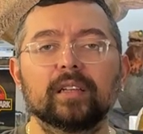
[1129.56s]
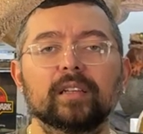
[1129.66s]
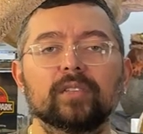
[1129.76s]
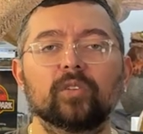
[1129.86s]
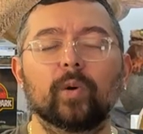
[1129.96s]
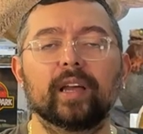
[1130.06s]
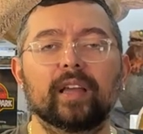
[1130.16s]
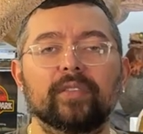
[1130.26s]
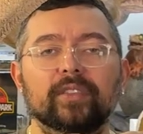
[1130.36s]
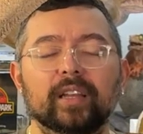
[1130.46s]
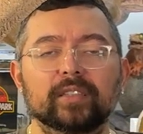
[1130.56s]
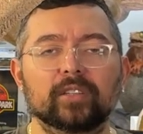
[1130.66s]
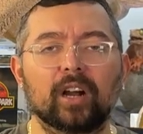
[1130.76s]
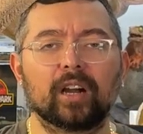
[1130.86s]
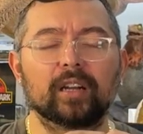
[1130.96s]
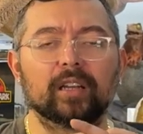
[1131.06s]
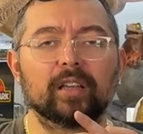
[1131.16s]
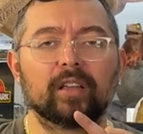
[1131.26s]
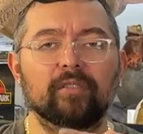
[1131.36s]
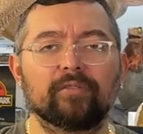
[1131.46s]
The way things are,
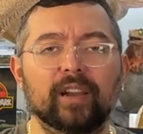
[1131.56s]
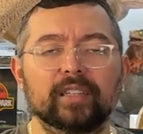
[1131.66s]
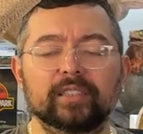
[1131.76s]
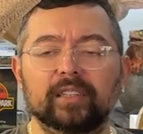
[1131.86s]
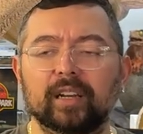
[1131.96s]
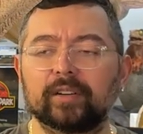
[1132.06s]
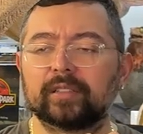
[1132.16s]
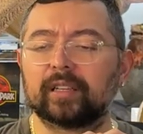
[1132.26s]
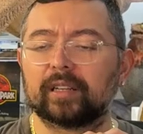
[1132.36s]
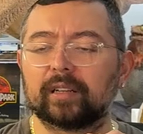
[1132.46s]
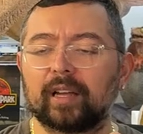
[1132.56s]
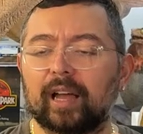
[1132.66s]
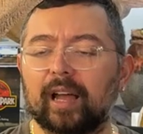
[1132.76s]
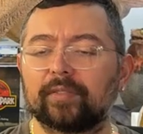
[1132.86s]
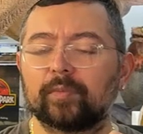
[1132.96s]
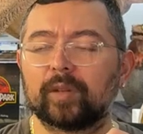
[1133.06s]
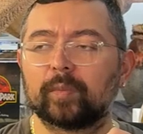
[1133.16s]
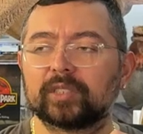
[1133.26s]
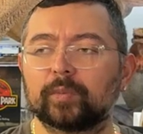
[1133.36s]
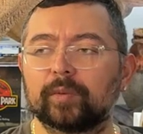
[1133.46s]
inflation and everything, I have to be
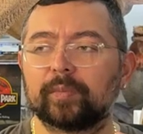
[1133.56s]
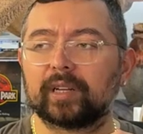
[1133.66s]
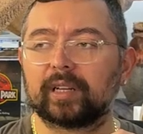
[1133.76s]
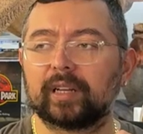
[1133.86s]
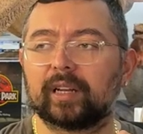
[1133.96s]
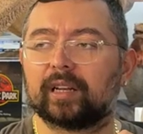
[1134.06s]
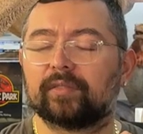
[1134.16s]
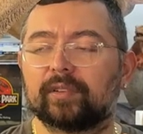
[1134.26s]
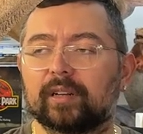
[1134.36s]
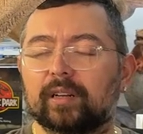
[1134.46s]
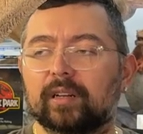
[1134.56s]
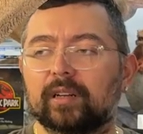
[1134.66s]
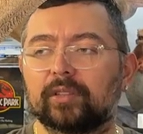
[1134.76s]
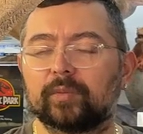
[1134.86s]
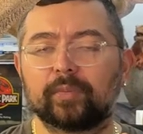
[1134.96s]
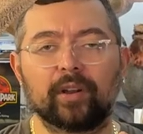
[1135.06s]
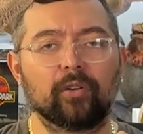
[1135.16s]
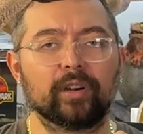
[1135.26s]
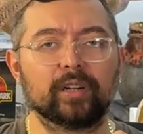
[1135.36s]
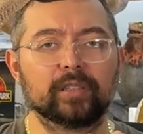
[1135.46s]
much more picky. I have other
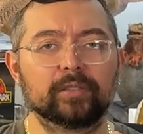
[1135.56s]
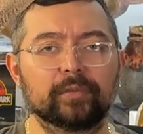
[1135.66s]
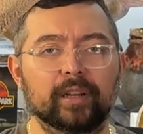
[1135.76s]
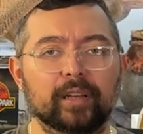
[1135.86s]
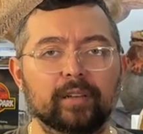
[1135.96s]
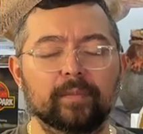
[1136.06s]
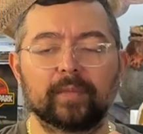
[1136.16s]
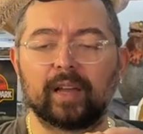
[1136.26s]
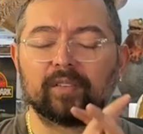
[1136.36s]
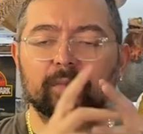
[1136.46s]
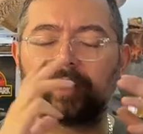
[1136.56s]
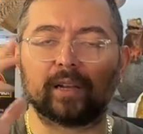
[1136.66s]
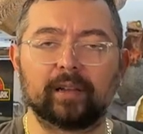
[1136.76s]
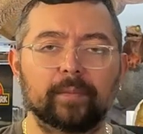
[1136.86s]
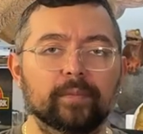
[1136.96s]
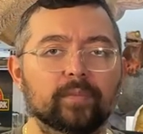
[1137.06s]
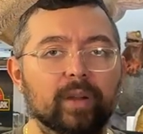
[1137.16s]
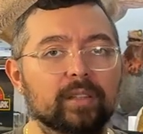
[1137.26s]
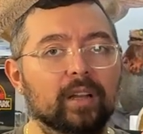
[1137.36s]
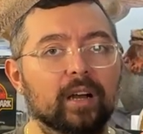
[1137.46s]
priorities, right? I have my
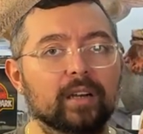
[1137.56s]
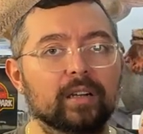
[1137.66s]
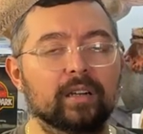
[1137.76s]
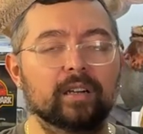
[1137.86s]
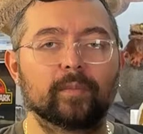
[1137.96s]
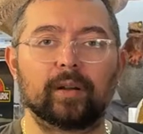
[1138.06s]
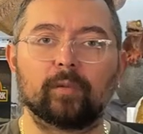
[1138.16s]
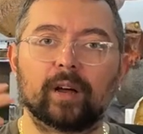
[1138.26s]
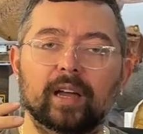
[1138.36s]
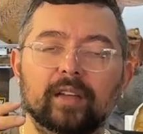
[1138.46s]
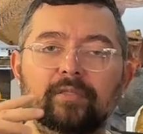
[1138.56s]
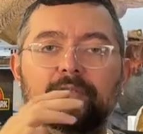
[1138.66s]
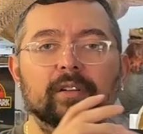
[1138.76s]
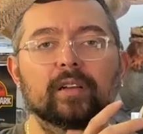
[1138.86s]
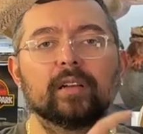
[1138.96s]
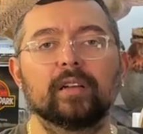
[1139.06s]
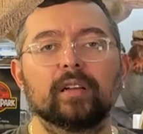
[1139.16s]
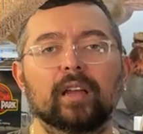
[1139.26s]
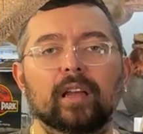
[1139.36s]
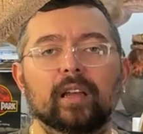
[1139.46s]
daughter and my wife,
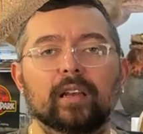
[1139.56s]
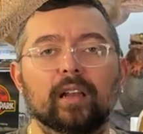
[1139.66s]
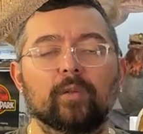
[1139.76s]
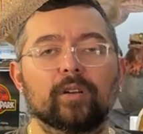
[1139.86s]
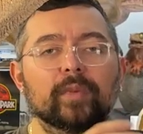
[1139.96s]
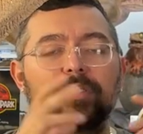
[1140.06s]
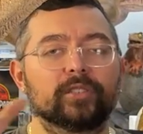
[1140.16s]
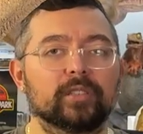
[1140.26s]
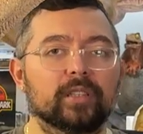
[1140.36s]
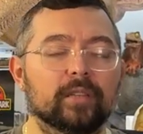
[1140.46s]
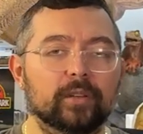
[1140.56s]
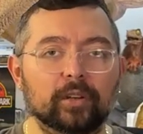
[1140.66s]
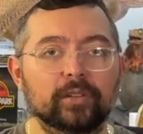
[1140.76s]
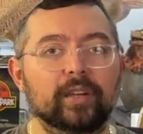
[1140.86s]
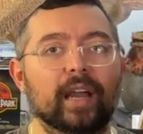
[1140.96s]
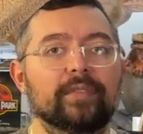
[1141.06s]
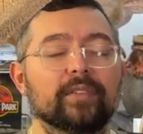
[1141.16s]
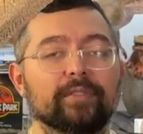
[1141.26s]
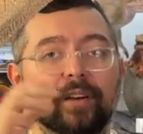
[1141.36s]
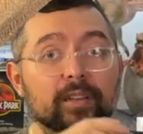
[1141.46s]
and I want to make sure that they're having
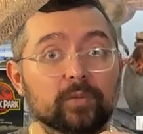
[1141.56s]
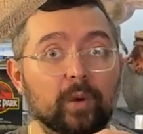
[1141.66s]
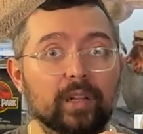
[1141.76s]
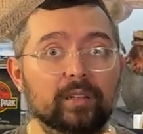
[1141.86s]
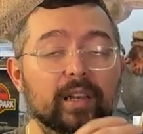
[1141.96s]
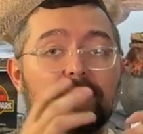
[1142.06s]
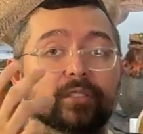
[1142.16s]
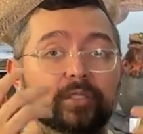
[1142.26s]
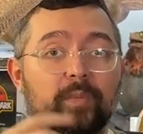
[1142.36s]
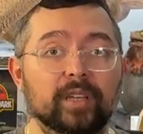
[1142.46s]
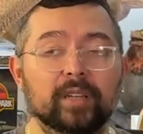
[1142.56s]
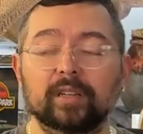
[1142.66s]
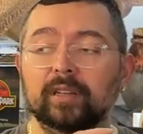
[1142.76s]
fun as well, not just me.